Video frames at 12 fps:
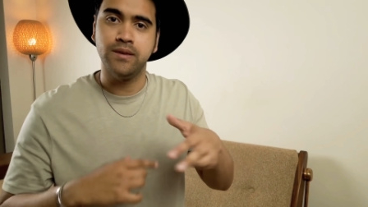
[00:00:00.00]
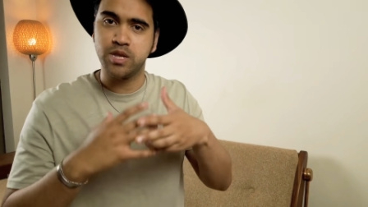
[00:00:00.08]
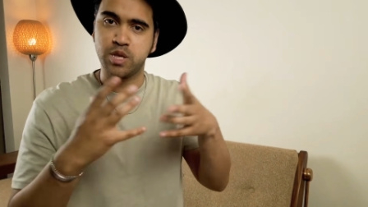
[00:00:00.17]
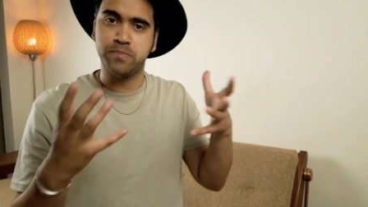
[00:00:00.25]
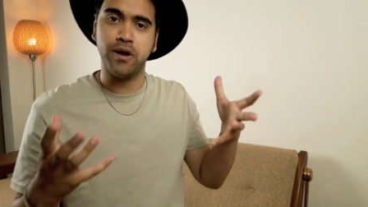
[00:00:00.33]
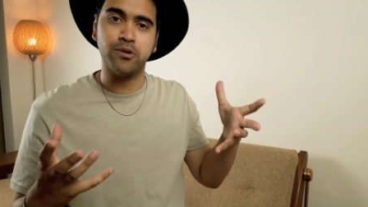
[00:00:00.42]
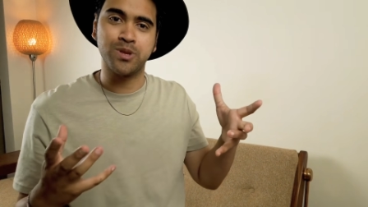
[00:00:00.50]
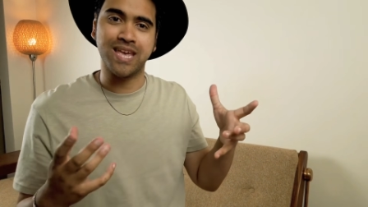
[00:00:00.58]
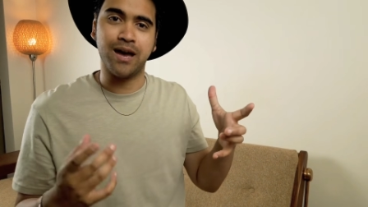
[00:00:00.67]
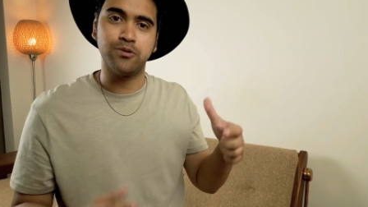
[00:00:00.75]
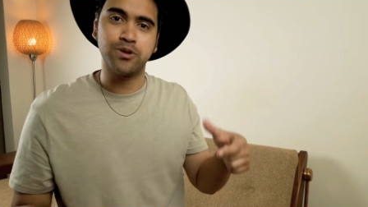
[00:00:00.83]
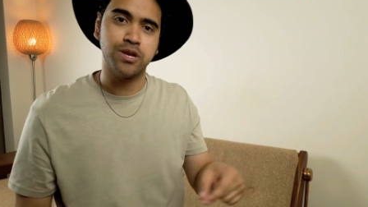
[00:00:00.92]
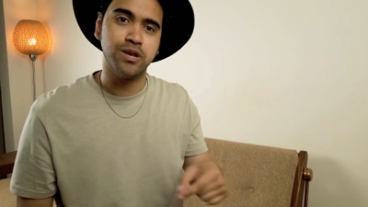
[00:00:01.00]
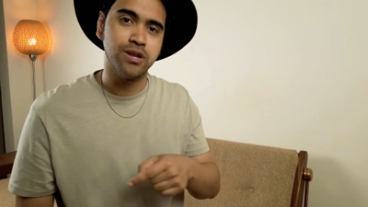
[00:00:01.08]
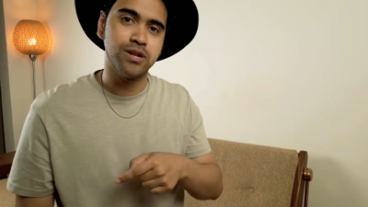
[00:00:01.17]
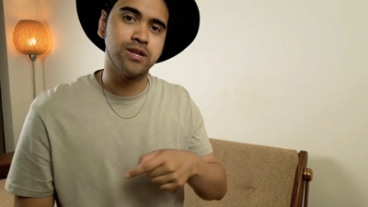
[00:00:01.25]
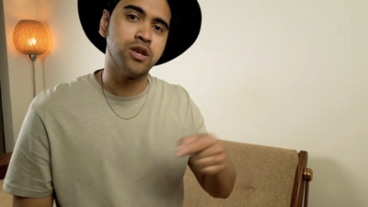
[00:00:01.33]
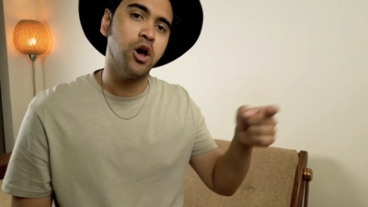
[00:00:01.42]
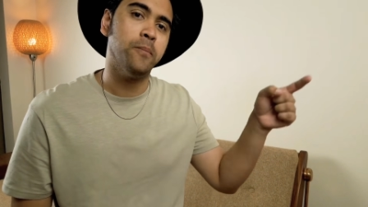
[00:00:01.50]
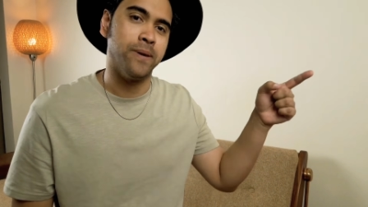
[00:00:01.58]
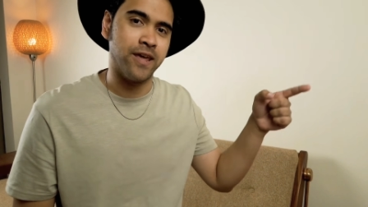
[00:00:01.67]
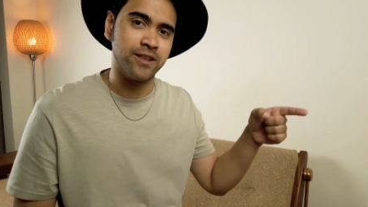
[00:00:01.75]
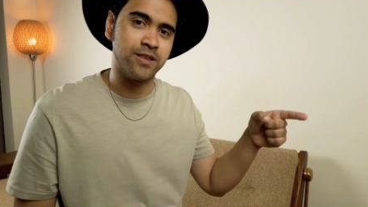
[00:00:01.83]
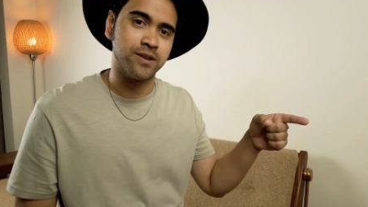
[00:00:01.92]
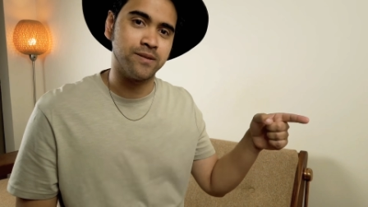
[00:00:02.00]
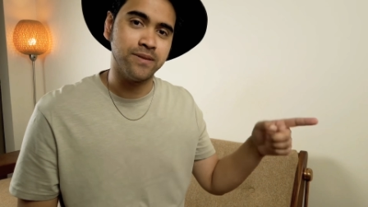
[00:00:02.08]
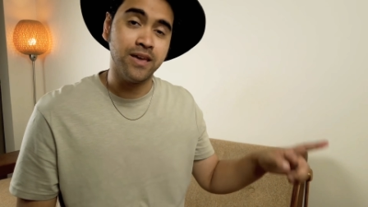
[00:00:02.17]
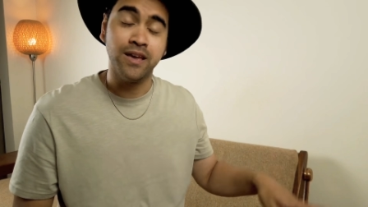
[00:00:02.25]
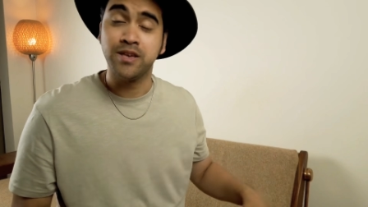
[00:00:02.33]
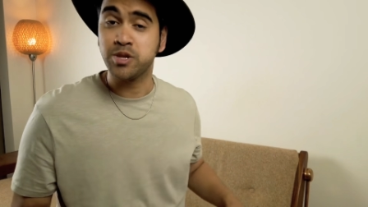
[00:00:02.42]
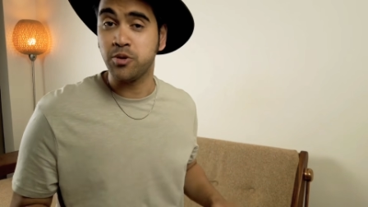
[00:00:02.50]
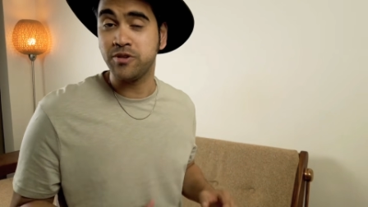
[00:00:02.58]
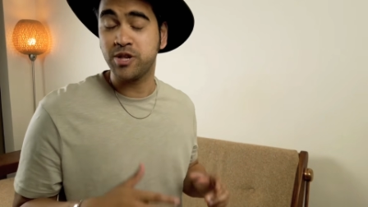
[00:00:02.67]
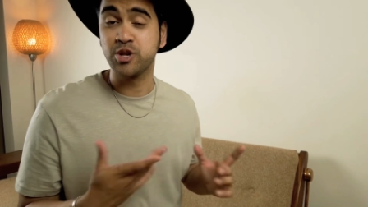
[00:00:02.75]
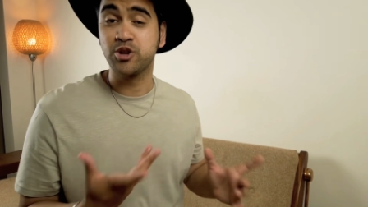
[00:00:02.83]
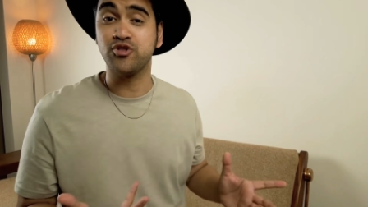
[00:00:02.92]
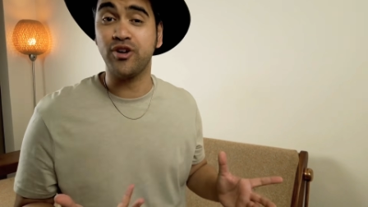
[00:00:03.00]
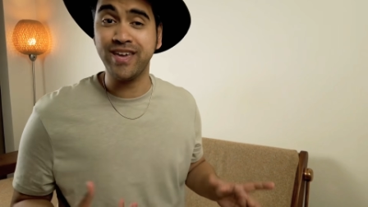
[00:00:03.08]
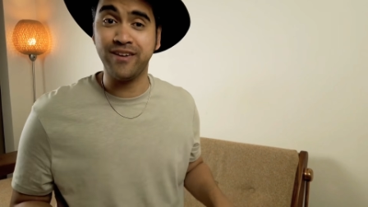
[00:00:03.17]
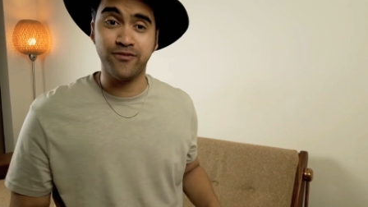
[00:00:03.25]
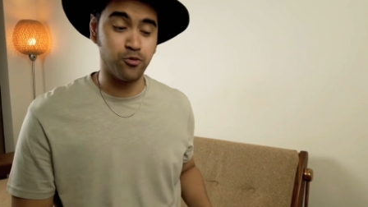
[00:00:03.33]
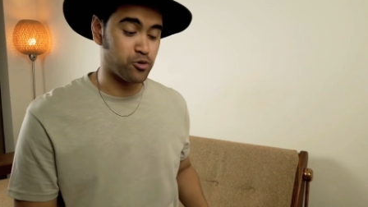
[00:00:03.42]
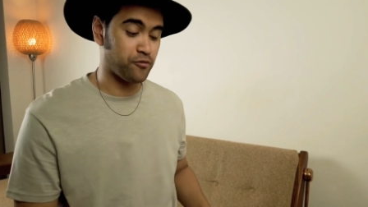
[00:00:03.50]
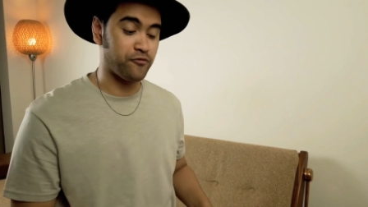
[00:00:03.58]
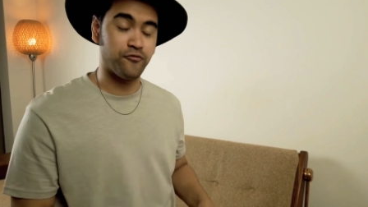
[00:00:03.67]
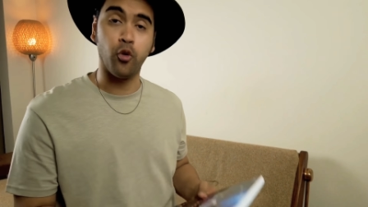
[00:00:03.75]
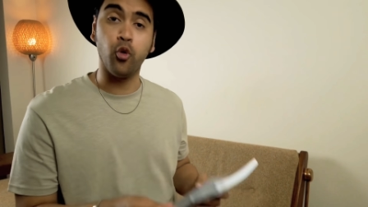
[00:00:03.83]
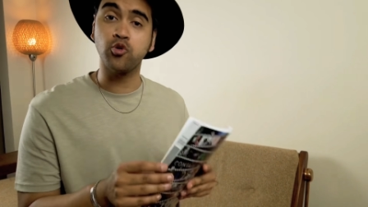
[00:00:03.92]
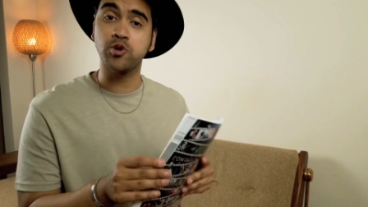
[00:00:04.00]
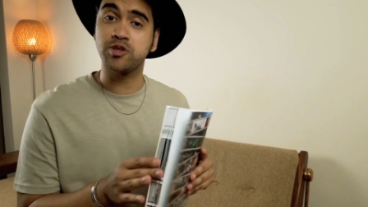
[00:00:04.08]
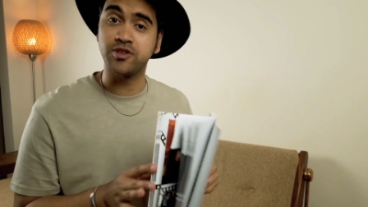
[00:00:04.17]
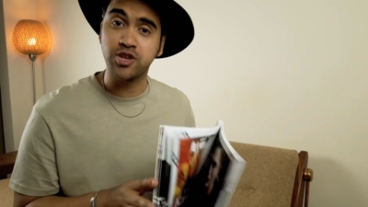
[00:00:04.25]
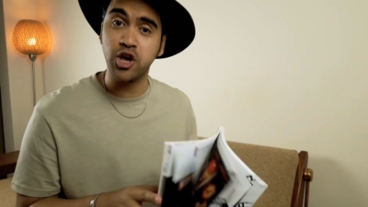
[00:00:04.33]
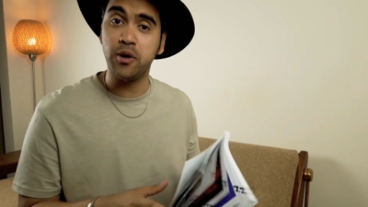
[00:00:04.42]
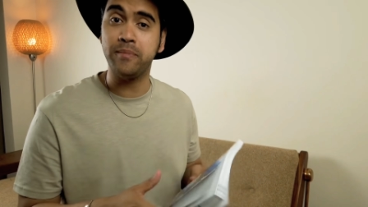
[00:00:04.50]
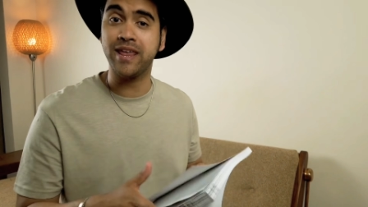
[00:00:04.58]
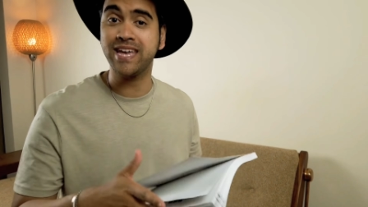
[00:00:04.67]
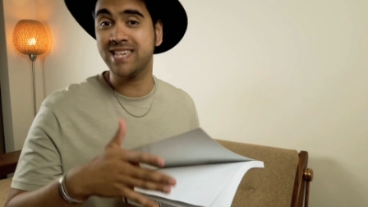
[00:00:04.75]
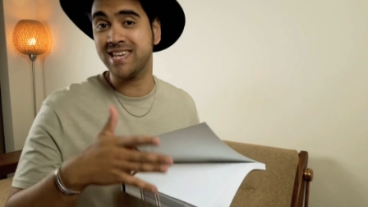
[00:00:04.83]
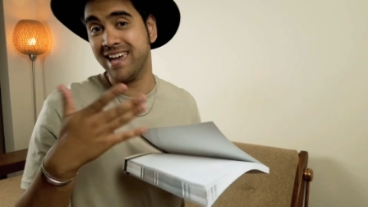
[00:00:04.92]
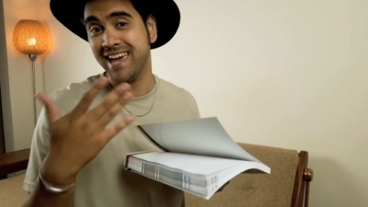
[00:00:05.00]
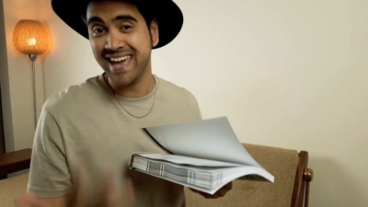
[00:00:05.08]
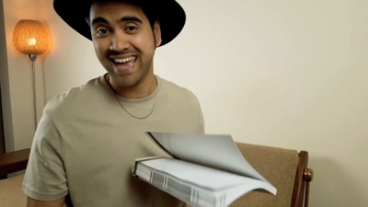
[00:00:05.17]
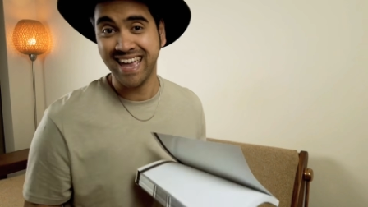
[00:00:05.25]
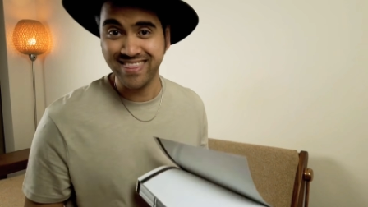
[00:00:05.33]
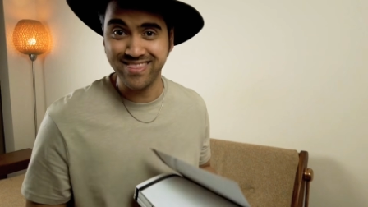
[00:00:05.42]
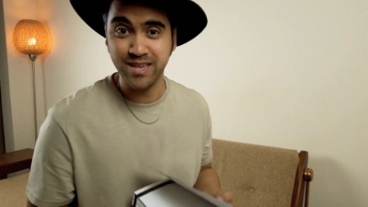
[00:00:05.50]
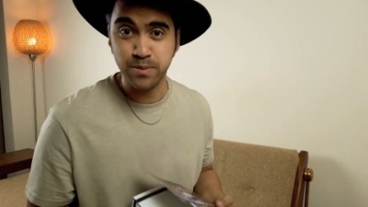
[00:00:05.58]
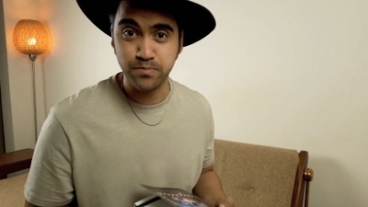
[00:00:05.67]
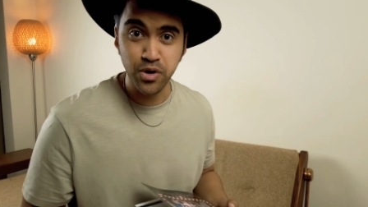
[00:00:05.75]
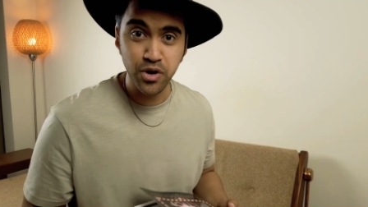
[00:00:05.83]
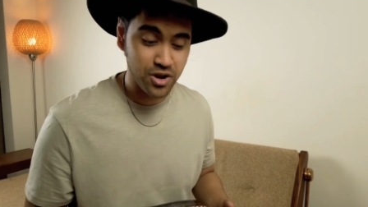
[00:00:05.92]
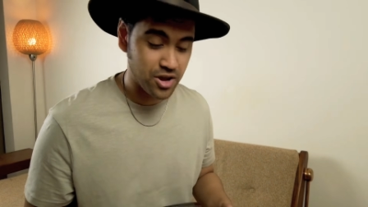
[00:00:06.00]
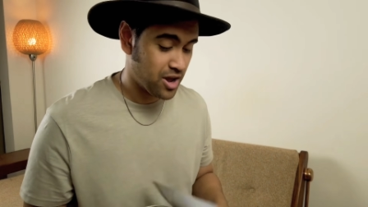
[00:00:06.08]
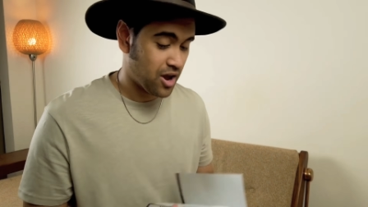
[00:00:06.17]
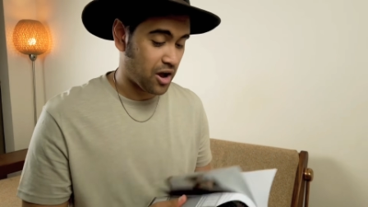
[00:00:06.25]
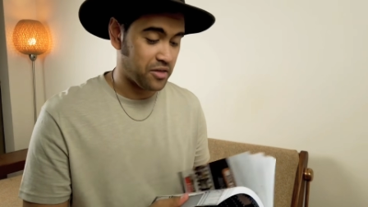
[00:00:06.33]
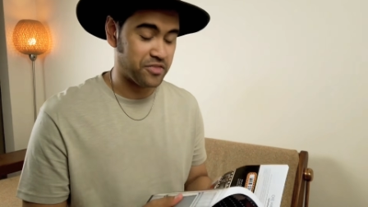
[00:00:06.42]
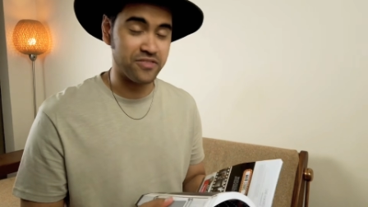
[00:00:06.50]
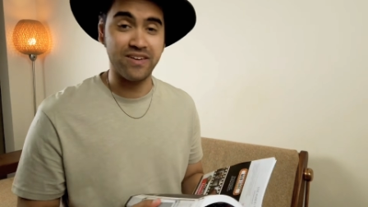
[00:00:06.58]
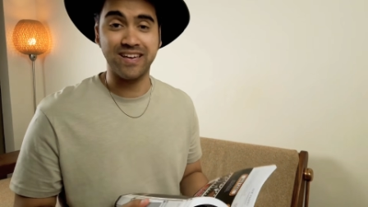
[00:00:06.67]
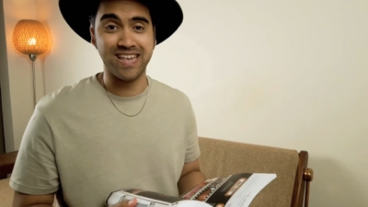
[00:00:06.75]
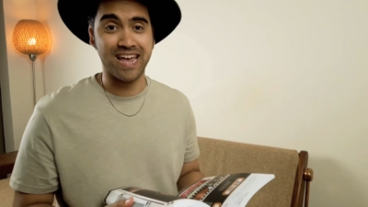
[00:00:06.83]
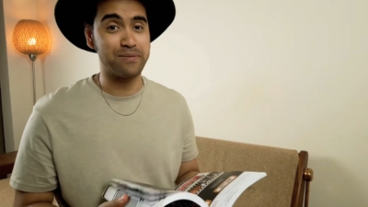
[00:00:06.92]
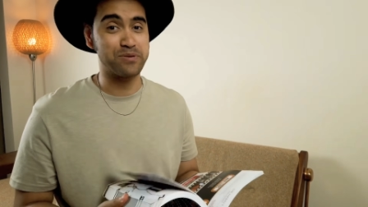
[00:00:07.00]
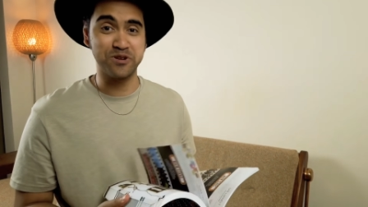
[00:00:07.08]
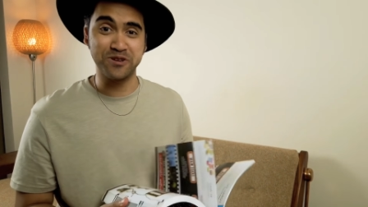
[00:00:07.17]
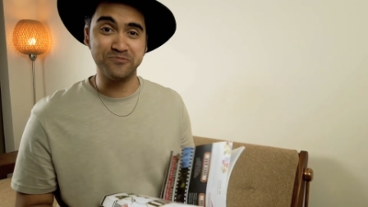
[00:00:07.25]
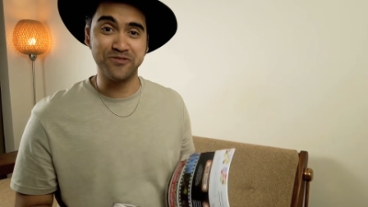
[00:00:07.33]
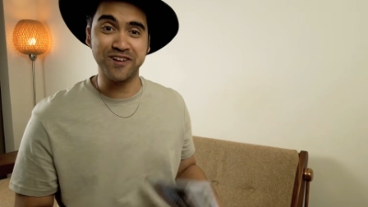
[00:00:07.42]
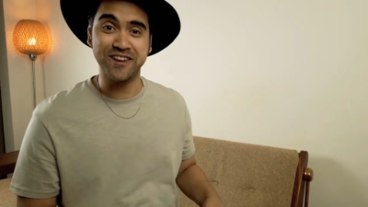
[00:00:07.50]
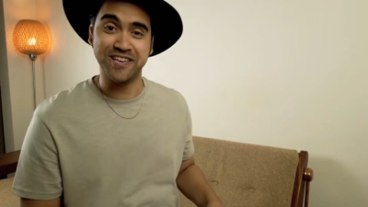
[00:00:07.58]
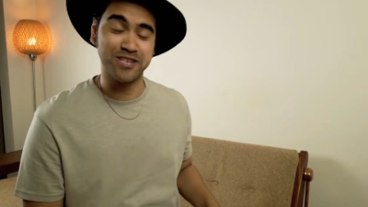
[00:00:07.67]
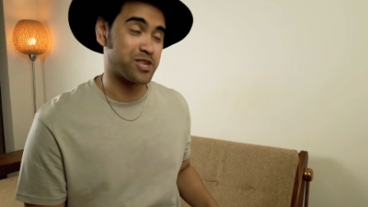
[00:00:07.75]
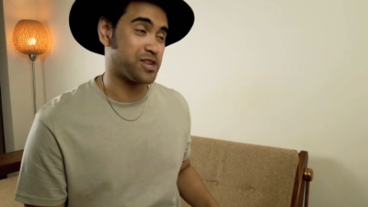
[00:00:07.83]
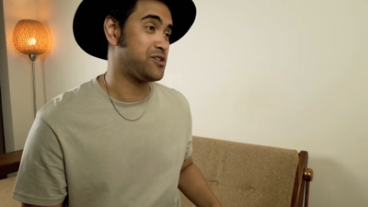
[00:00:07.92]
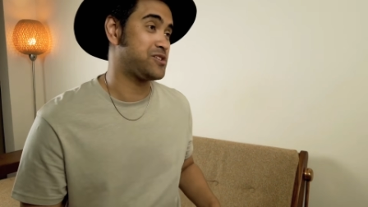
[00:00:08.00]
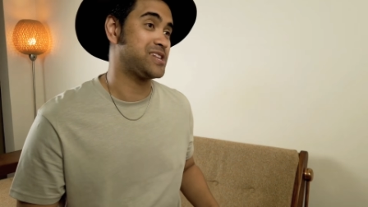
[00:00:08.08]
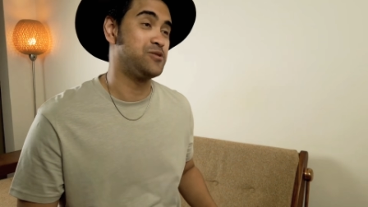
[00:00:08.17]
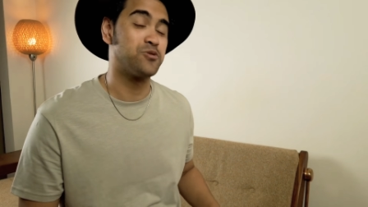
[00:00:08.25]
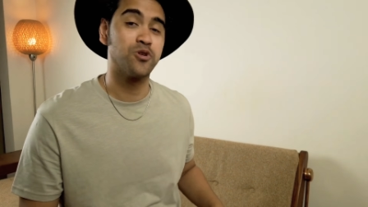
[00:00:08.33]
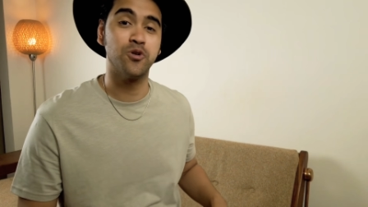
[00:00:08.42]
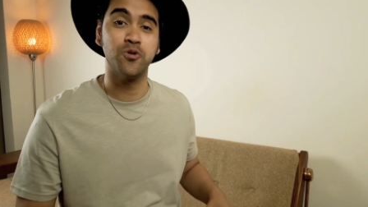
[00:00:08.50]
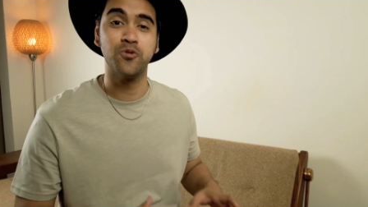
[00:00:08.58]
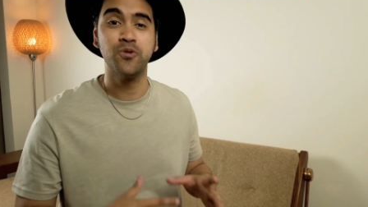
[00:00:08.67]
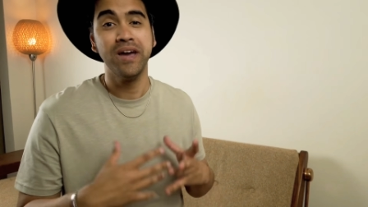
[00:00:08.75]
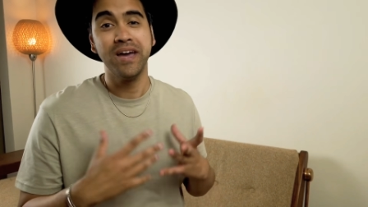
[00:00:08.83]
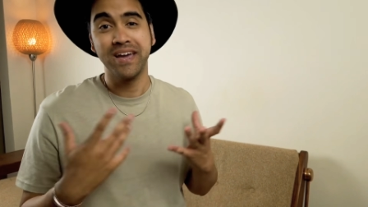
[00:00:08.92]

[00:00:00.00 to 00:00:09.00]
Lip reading: spells out Terminator. So this is great if you want to force the Terminator in this book. I think that's absolutely brilliant. It's just a nice little cool